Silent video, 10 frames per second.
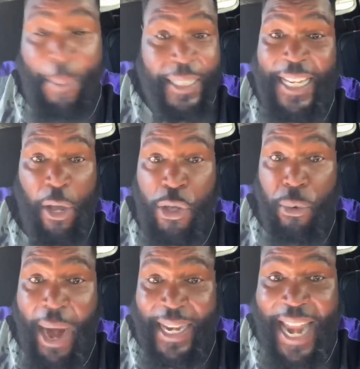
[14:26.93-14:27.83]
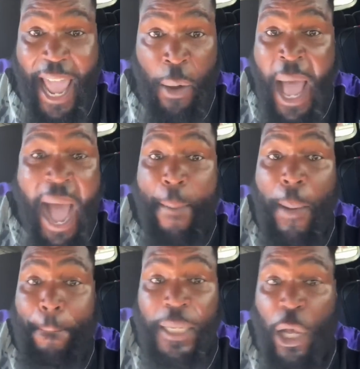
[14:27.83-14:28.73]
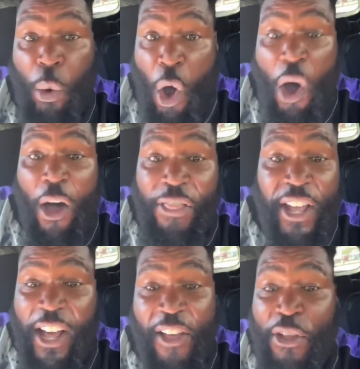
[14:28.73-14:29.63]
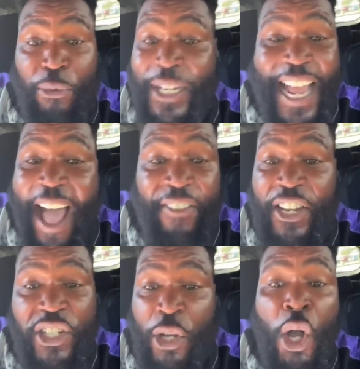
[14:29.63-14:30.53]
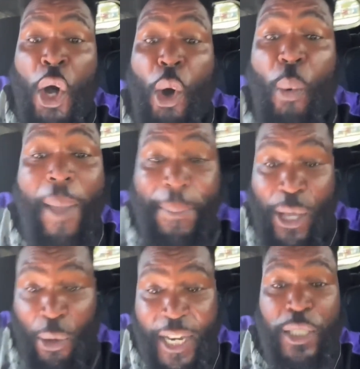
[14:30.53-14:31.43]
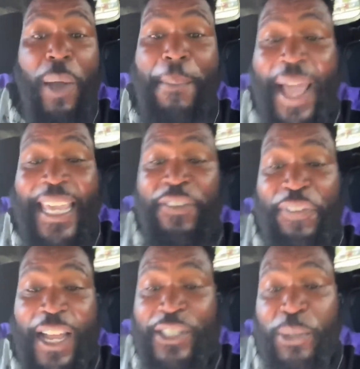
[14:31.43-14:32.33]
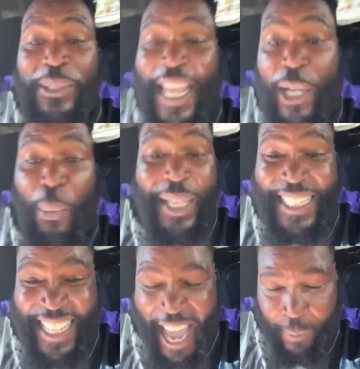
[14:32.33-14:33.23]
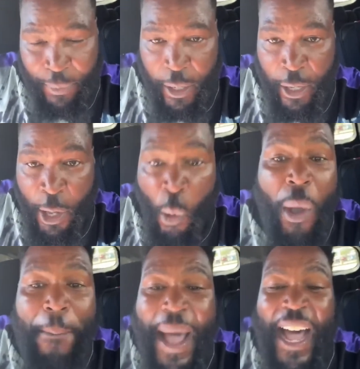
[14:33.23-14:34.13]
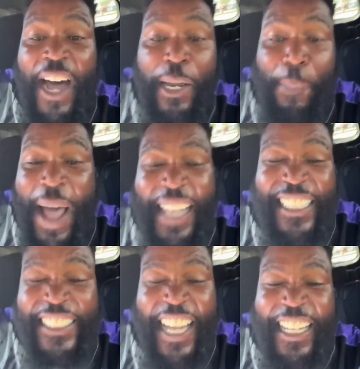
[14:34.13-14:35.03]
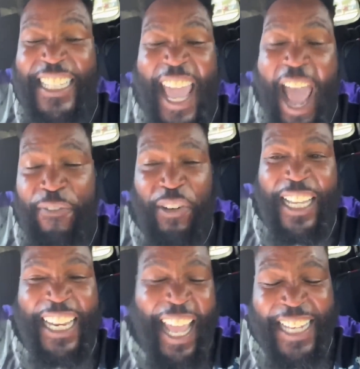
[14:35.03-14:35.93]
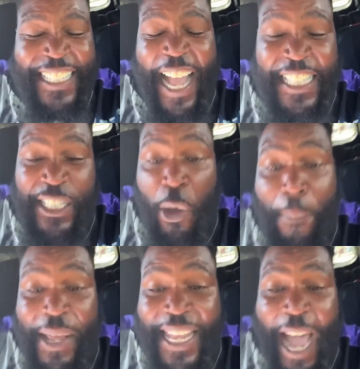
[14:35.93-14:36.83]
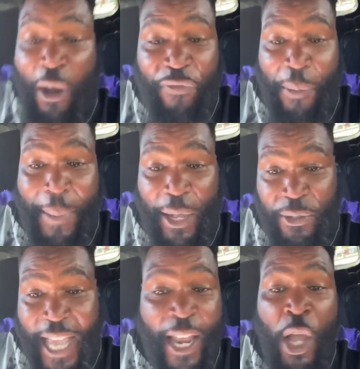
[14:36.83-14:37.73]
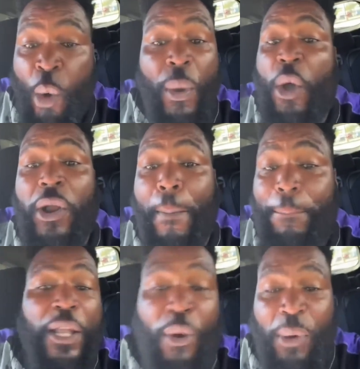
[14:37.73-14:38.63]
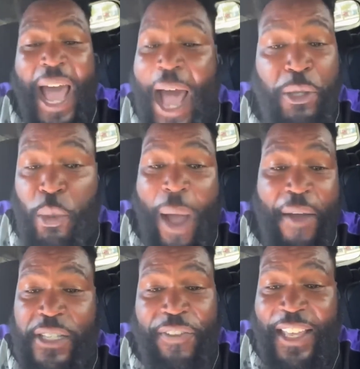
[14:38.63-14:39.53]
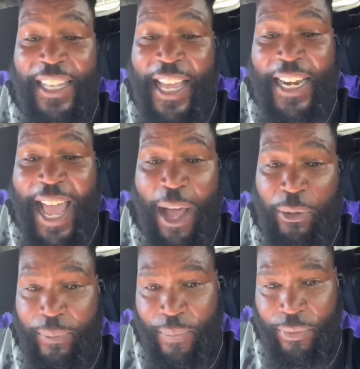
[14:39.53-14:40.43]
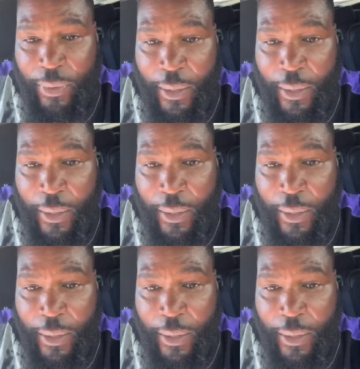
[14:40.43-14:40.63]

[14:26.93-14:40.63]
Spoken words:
I'm going to tell you right now, I'm going to blow all the other reality shows. Who with me on this? Where my Ifa Tunde queens at? Where my unapologetically African anti-snow bunny alpha males at? We gonna blow Housewives of Atlanta out?